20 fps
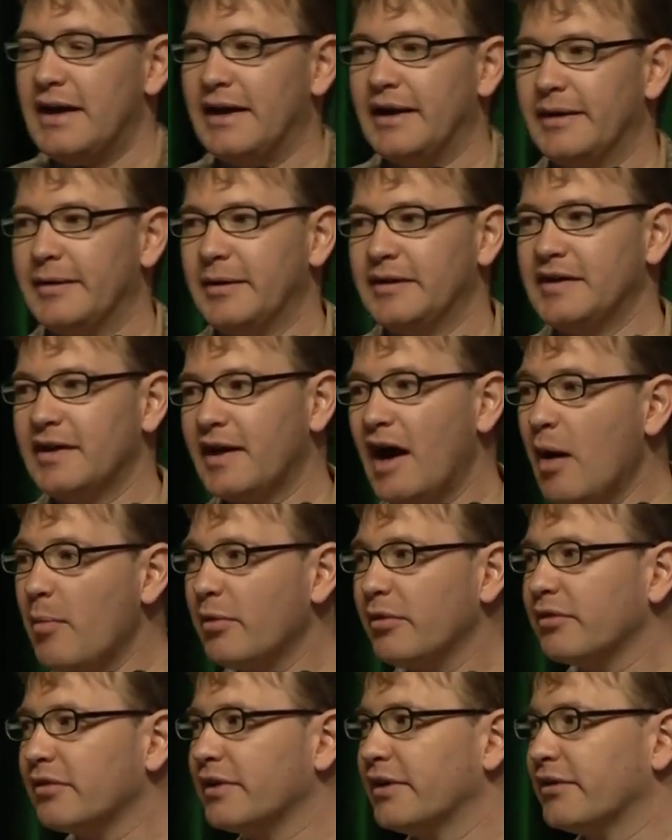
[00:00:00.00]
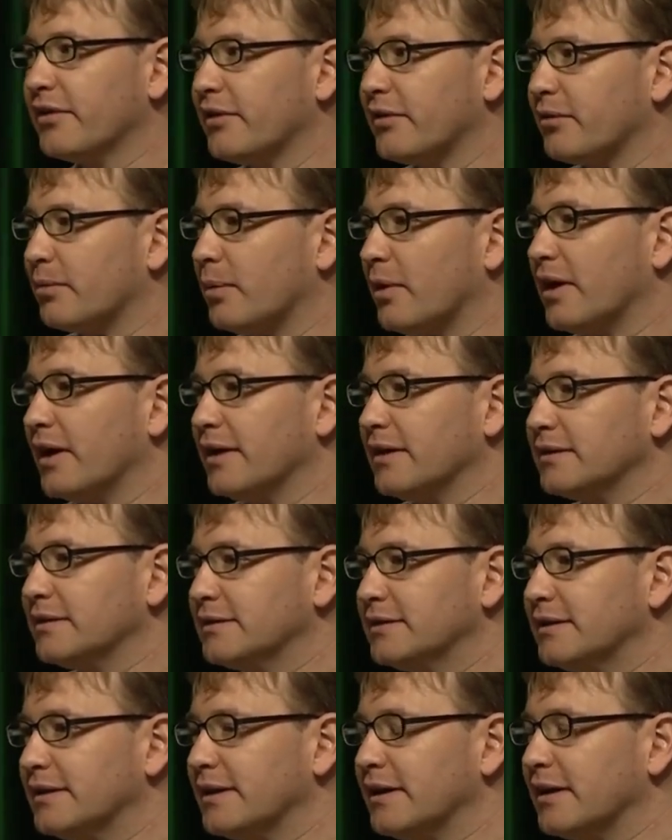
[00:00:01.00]
And there are a couple of reasons why
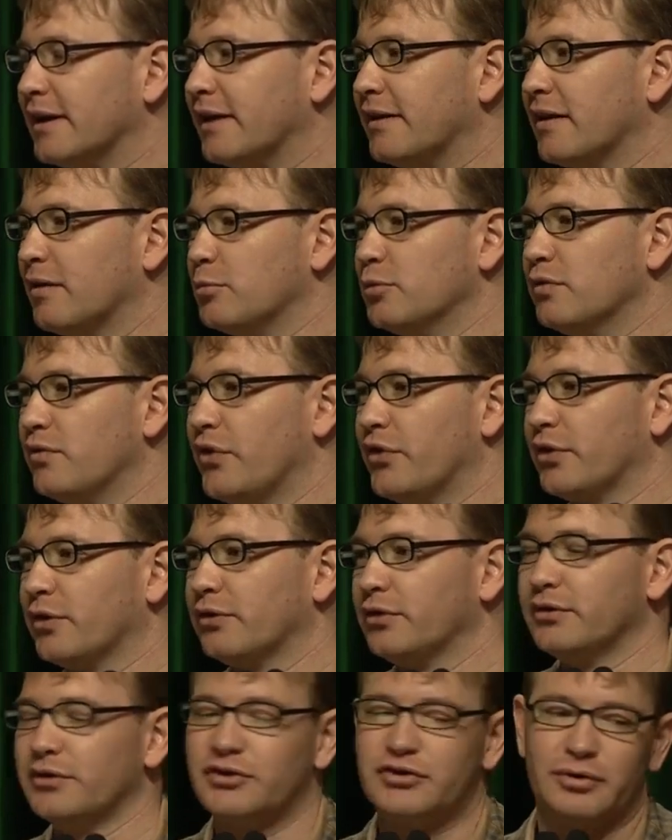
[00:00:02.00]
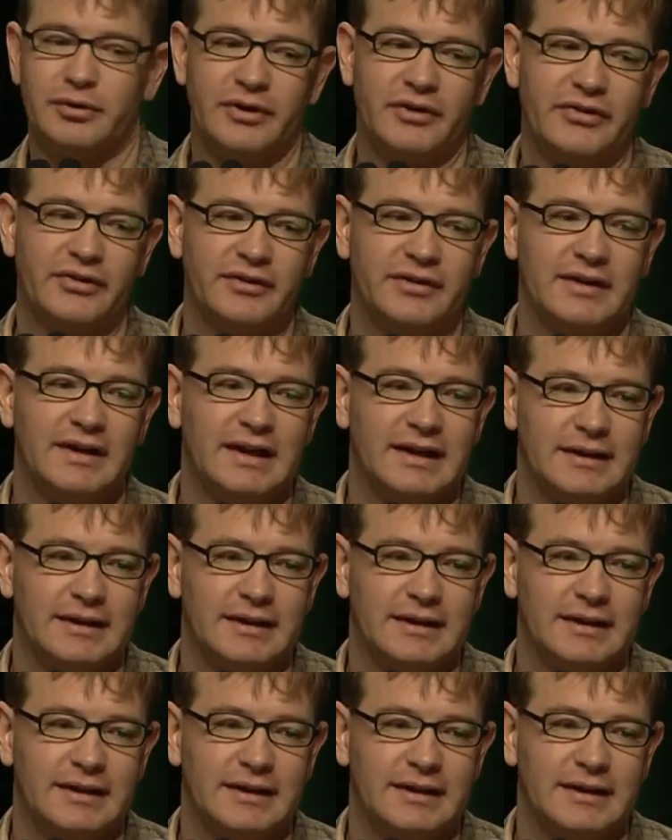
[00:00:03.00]
I think movies are a good choice.